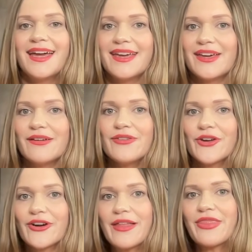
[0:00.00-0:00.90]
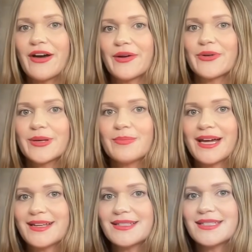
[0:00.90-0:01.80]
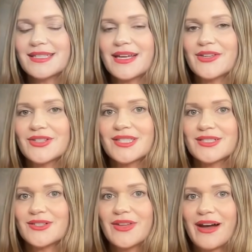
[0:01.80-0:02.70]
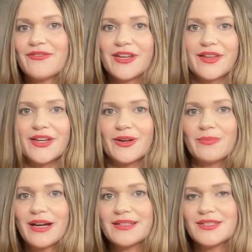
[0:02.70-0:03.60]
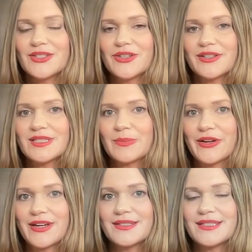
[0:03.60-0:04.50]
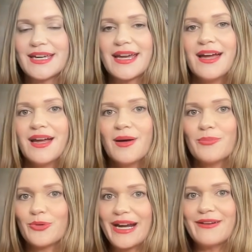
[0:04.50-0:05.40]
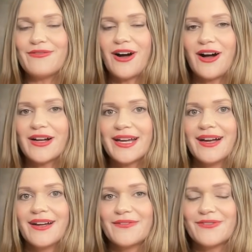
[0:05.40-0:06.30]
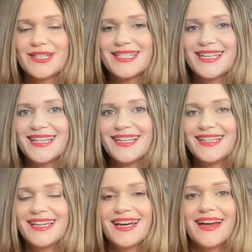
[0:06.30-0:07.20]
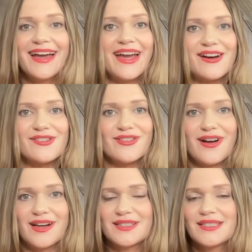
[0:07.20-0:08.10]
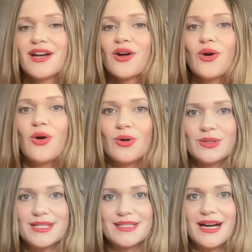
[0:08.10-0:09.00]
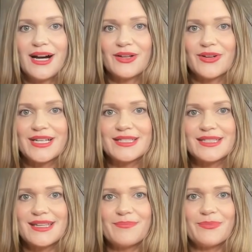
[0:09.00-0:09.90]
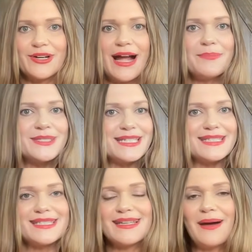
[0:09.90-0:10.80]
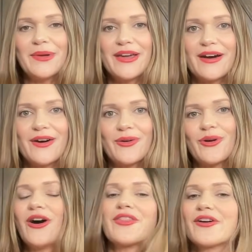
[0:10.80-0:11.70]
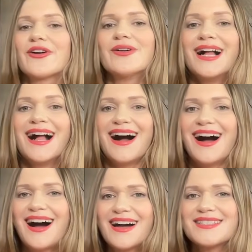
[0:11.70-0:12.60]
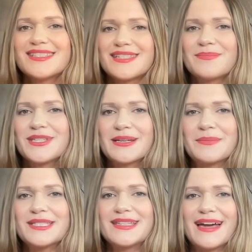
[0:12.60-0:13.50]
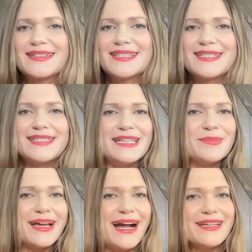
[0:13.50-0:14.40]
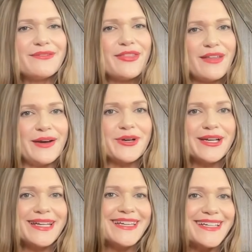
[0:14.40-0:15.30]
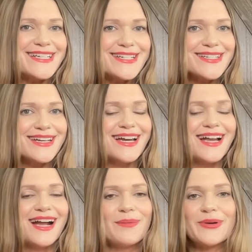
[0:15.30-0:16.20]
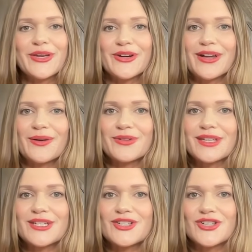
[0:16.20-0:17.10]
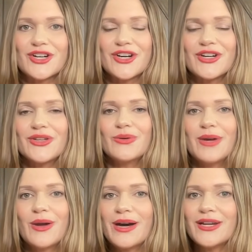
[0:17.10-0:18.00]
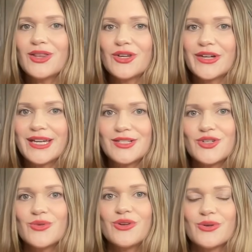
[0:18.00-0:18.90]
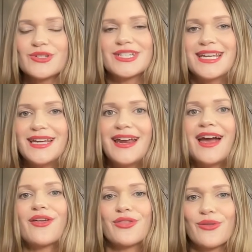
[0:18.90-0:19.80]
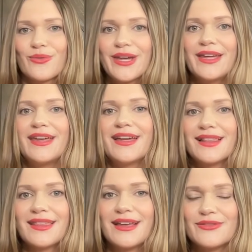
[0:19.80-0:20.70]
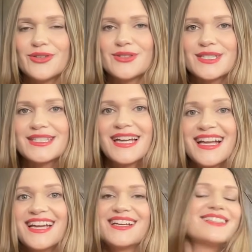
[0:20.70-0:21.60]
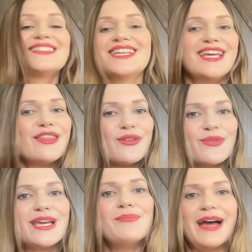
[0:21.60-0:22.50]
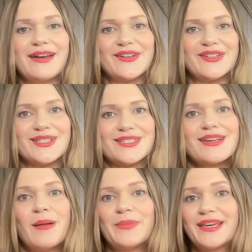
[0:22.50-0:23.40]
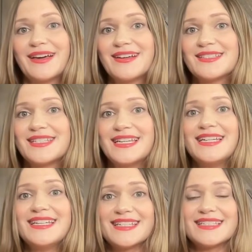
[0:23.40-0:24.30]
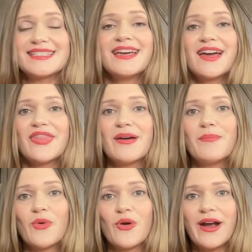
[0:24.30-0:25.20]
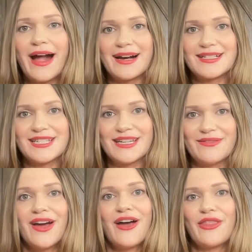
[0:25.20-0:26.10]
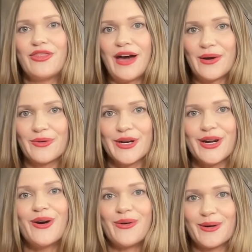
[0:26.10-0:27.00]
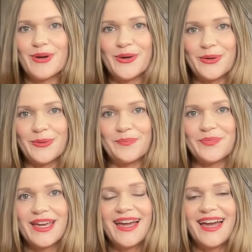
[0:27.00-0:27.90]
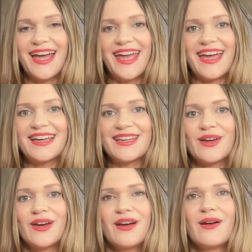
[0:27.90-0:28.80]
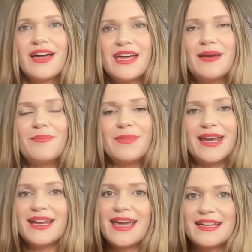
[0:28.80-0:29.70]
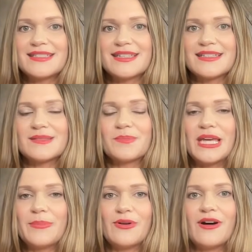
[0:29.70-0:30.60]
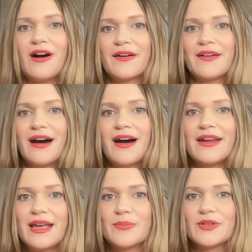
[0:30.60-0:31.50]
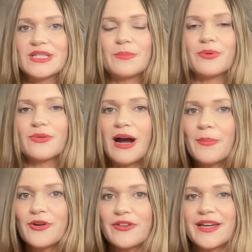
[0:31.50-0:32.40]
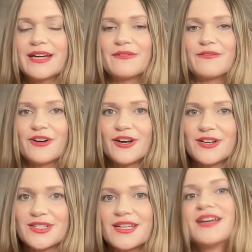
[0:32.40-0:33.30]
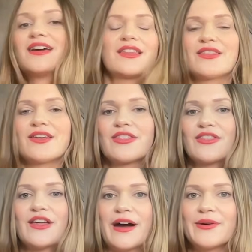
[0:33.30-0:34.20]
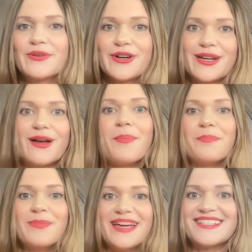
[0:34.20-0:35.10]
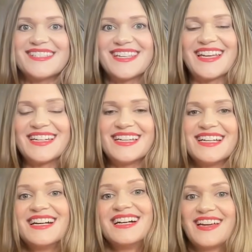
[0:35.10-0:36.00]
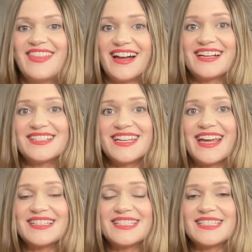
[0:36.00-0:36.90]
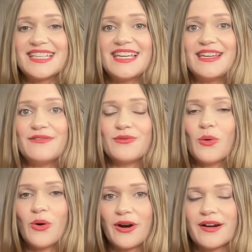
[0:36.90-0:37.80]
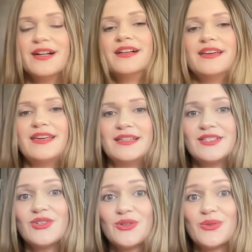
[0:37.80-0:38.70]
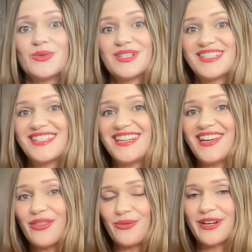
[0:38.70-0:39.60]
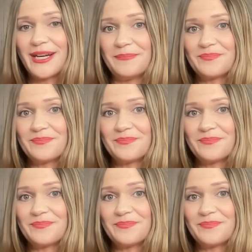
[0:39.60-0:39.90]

Hey, if you're on thyroid meds and you're still not feeling your best, you're experiencing brain fog, fatigue, hair loss, cold intolerance, perhaps insomnia or other odd symptoms that seem kind of thyroid ish, but you're not really sure, you may want to look into your T3 levels. T3 matters because it is the more active thyroid hormone. And in many cases, people are not able to properly convert the thyroid medicine that contains T4 into T3.